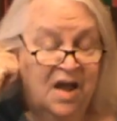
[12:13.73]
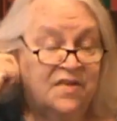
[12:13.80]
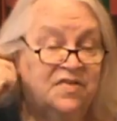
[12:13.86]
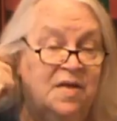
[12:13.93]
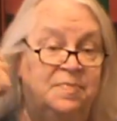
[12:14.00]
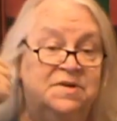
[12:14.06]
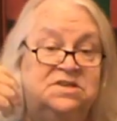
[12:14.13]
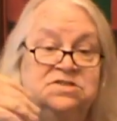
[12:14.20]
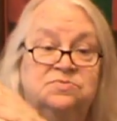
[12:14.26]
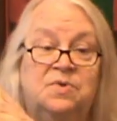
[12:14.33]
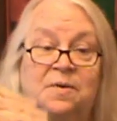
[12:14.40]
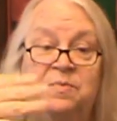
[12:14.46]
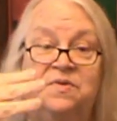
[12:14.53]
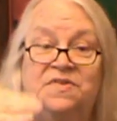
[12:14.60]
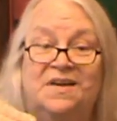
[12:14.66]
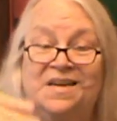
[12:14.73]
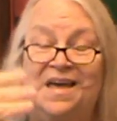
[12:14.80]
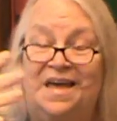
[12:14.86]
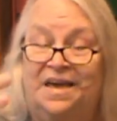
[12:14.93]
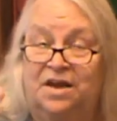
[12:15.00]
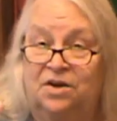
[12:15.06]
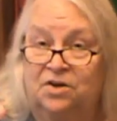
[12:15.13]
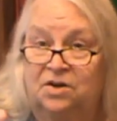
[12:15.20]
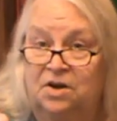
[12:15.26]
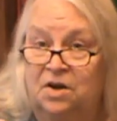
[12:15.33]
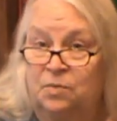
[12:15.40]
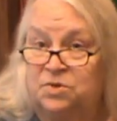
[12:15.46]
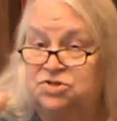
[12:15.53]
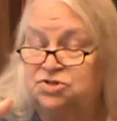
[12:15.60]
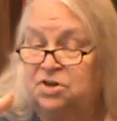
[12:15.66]
Something to represent air,
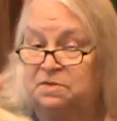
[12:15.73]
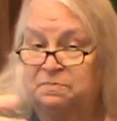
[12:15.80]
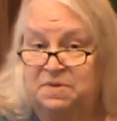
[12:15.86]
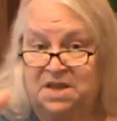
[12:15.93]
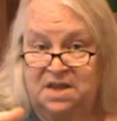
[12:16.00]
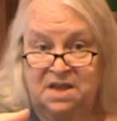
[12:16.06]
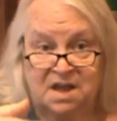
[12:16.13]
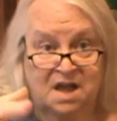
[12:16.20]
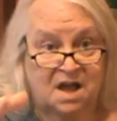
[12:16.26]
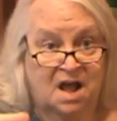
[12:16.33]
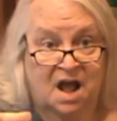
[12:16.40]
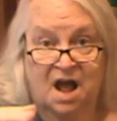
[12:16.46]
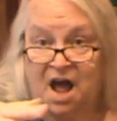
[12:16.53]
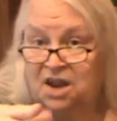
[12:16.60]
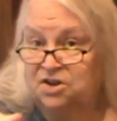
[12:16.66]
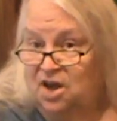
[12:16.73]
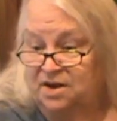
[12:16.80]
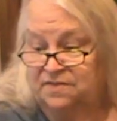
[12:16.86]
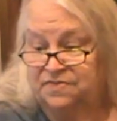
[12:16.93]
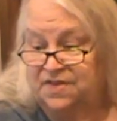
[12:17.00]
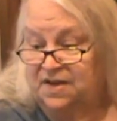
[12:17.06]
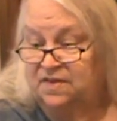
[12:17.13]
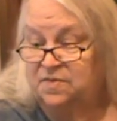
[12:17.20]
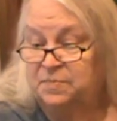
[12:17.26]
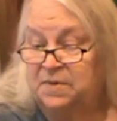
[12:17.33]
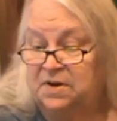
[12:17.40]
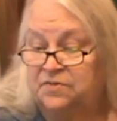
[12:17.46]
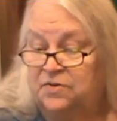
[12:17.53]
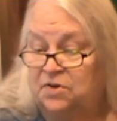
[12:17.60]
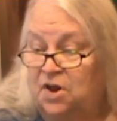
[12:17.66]
which could be a lot of things,
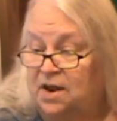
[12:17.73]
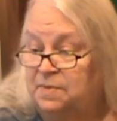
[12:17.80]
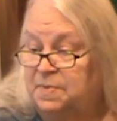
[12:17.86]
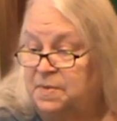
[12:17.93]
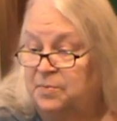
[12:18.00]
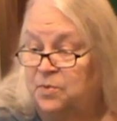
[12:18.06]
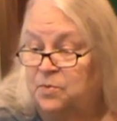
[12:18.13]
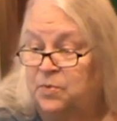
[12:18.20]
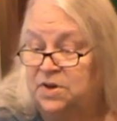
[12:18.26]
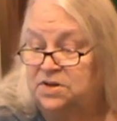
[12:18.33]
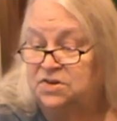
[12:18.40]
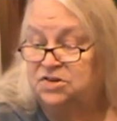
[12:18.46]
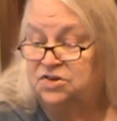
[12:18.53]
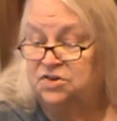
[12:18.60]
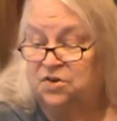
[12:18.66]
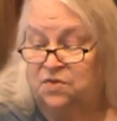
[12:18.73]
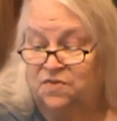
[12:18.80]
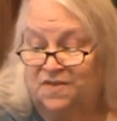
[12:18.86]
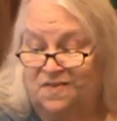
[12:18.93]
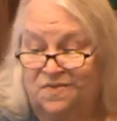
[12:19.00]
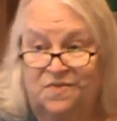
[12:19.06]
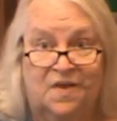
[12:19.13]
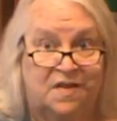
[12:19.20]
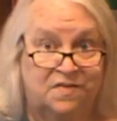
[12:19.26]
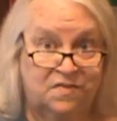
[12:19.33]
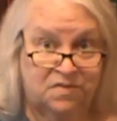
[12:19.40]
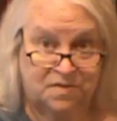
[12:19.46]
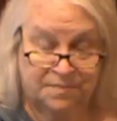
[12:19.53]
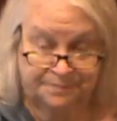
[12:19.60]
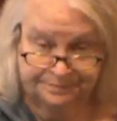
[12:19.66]
but for a lot of people, we just use
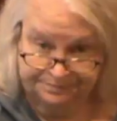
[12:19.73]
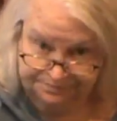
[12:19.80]
incense.